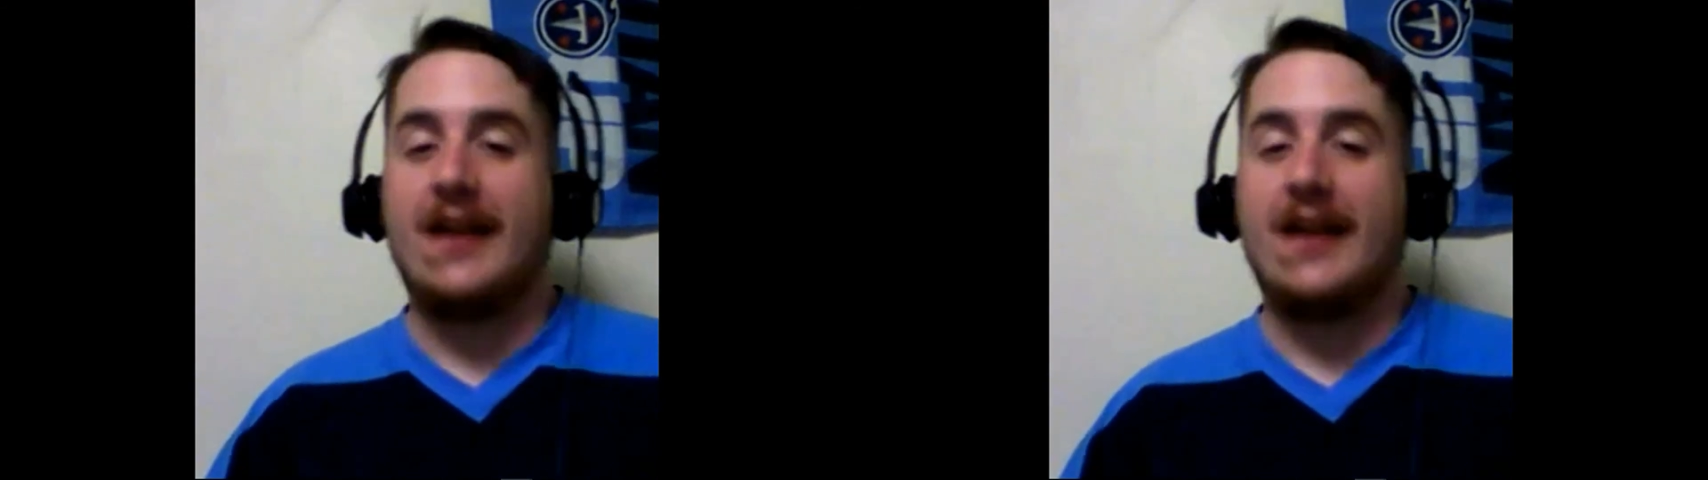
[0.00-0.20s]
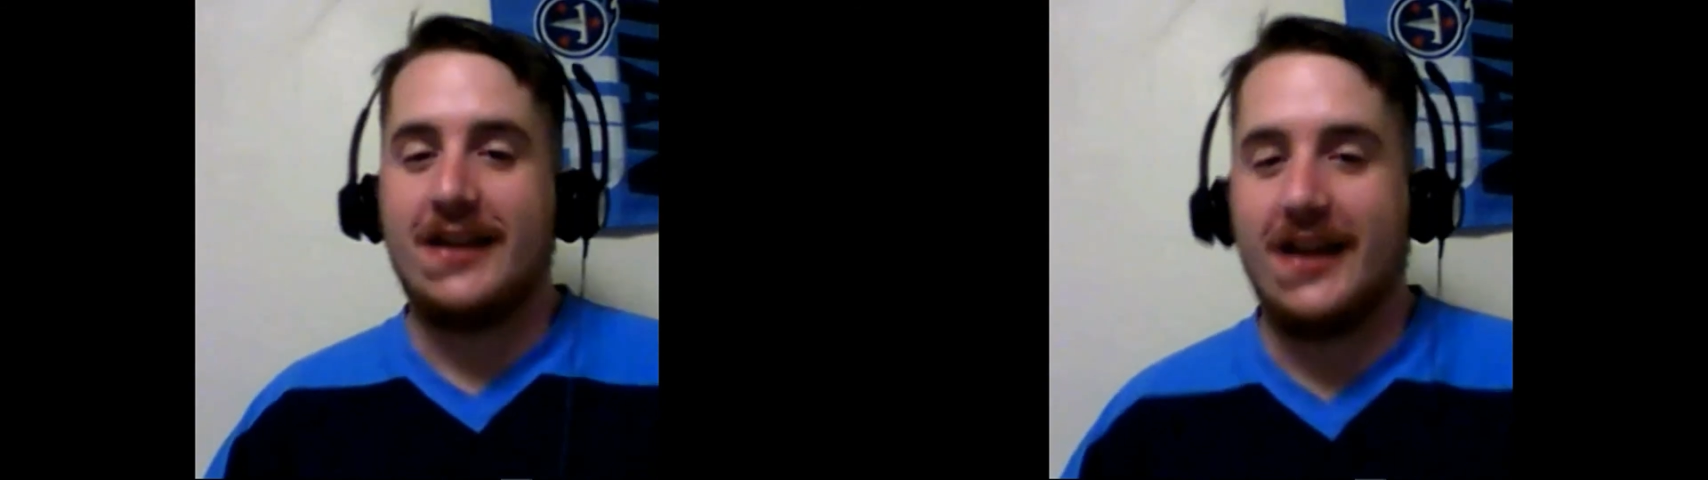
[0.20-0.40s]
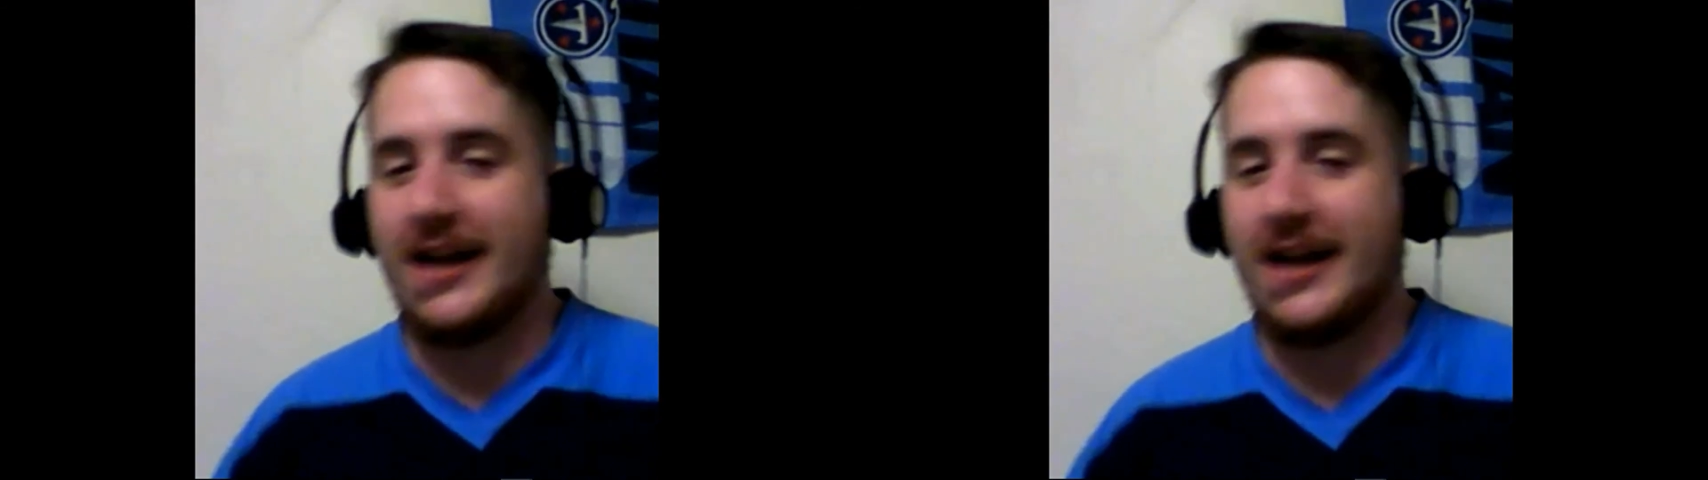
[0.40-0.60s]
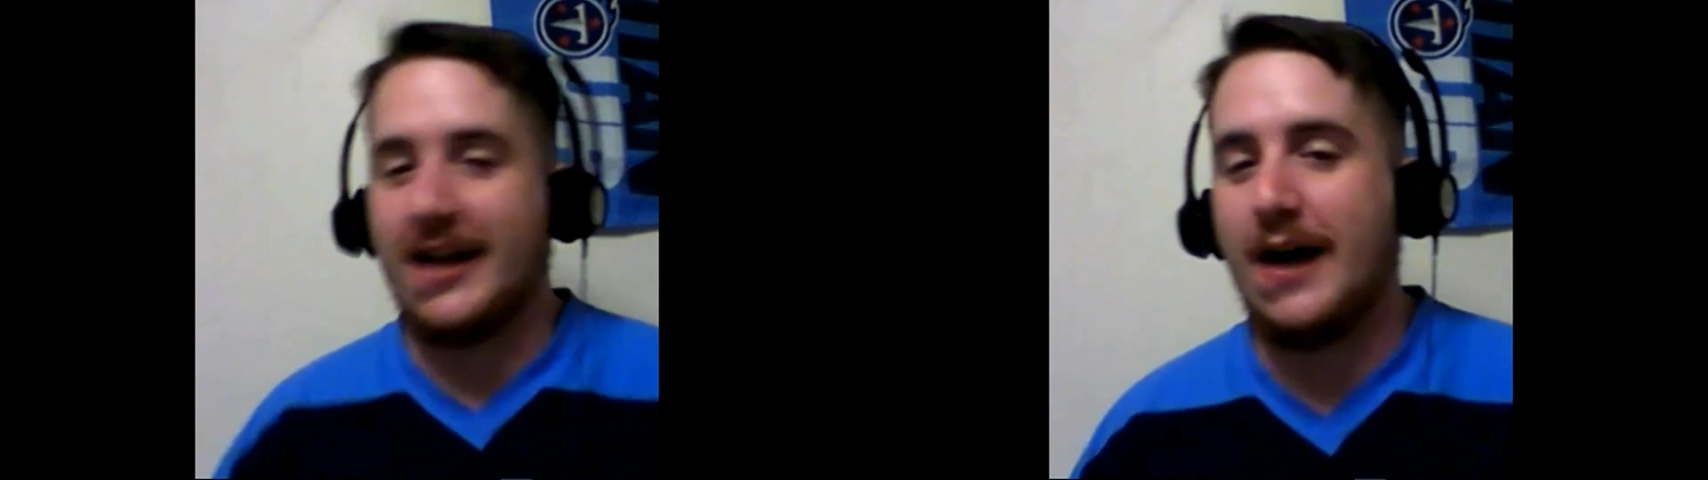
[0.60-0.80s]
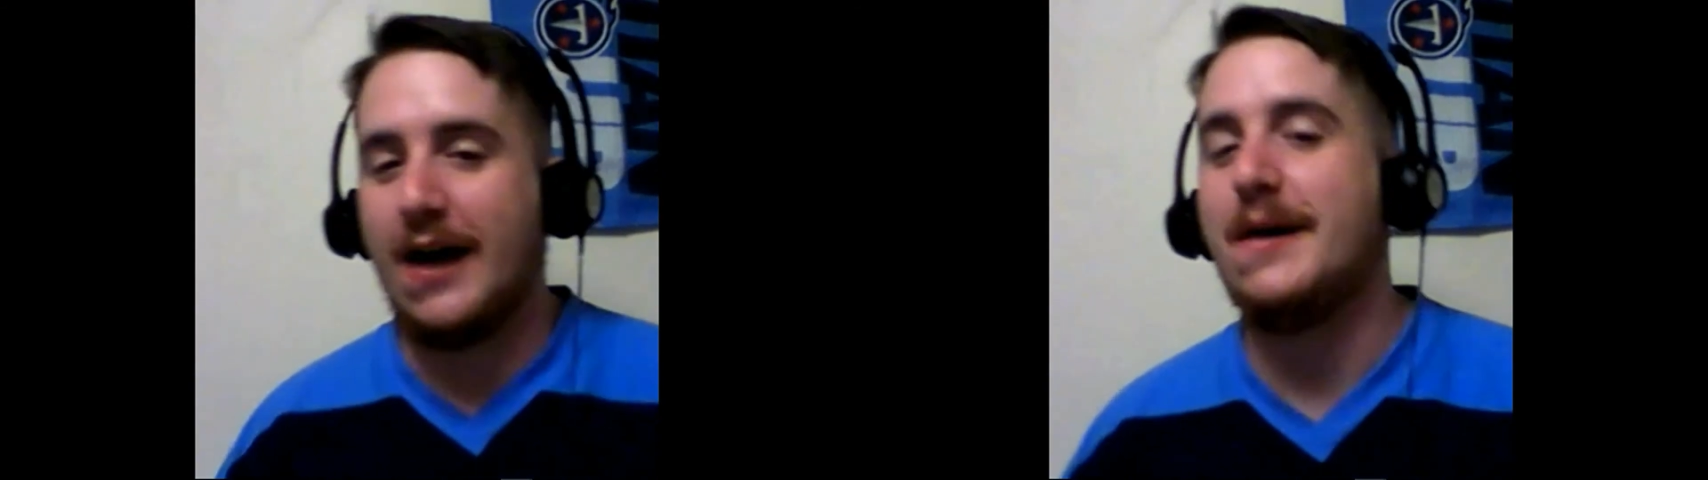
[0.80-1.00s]
Like, I'm,
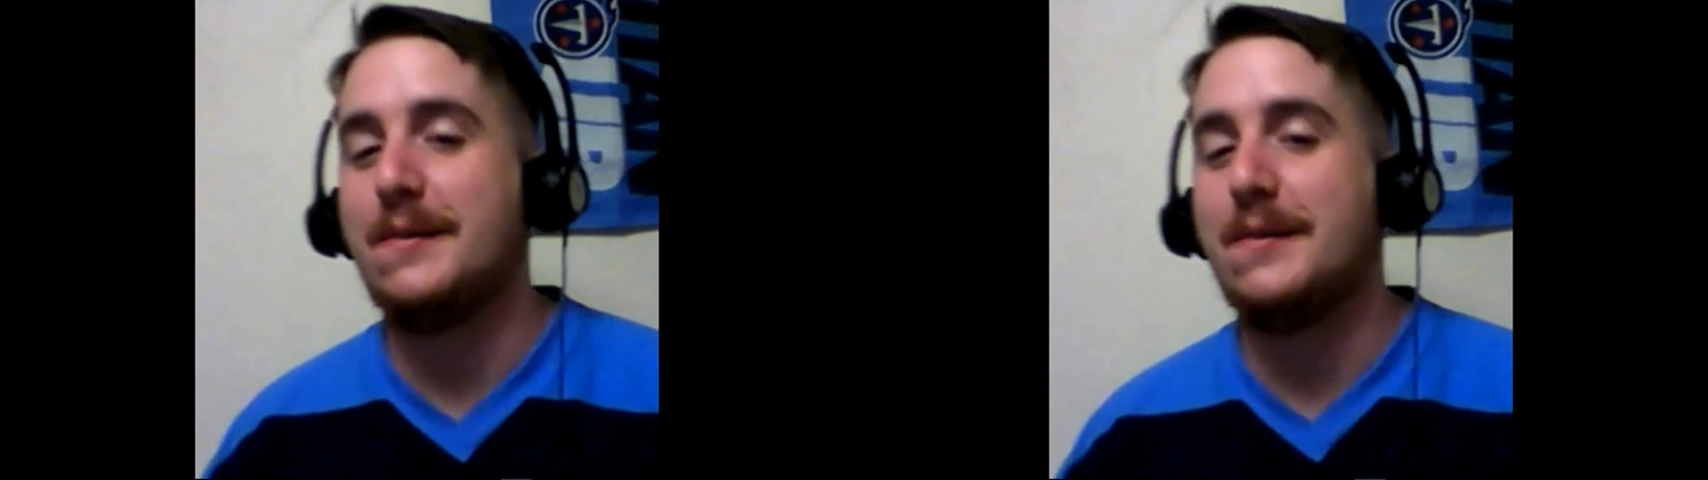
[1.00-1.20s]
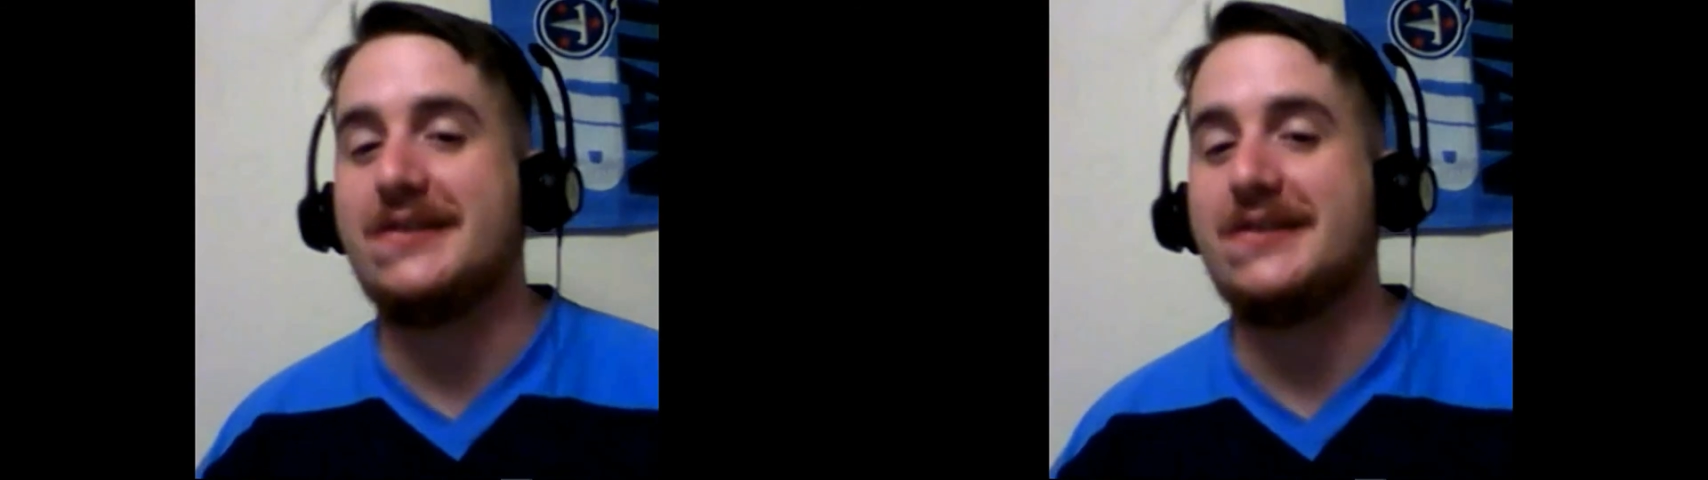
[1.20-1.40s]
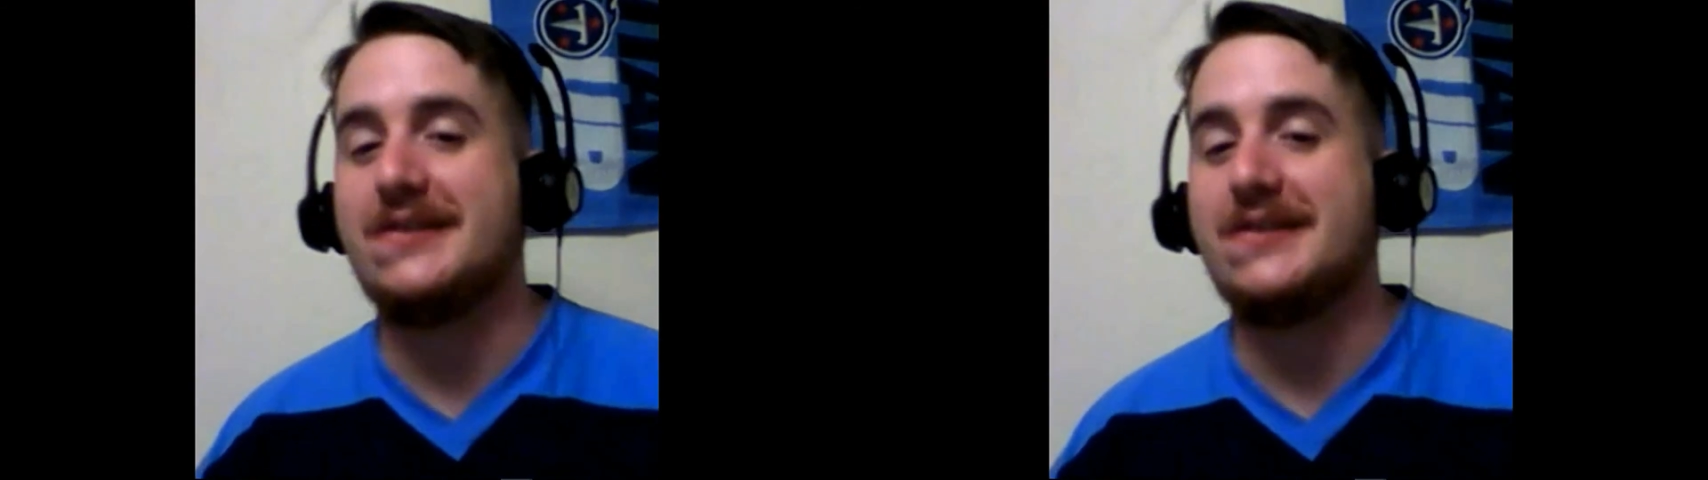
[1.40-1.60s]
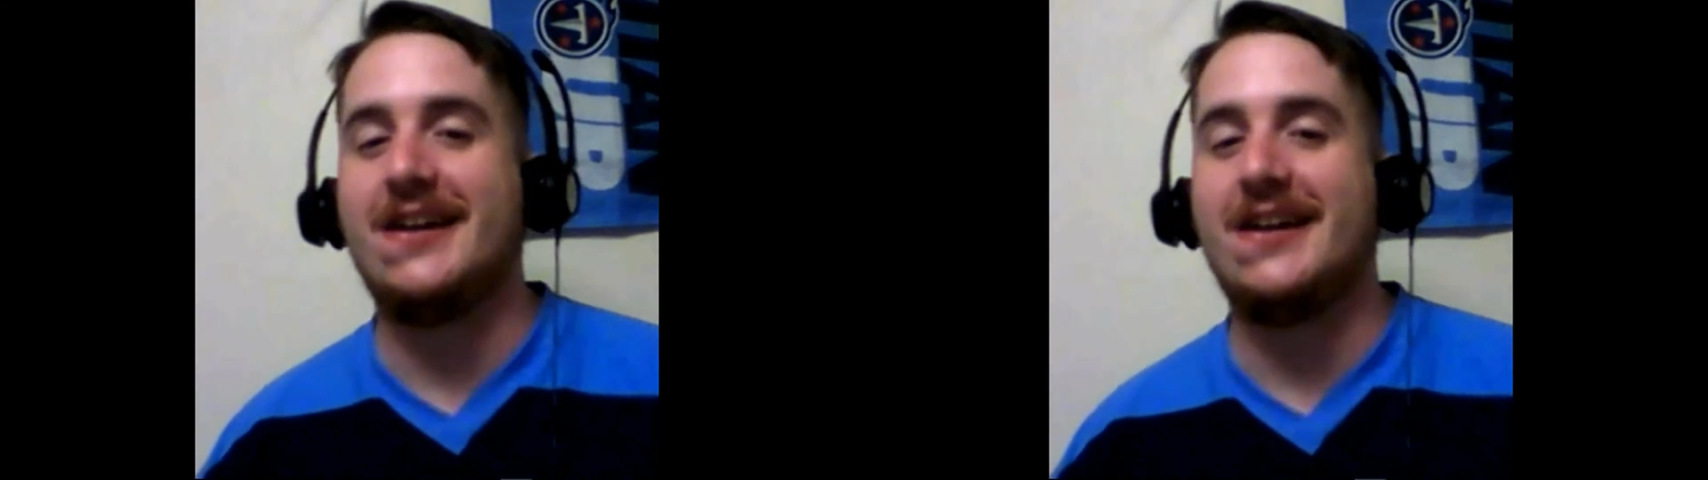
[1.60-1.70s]
I'm excited now.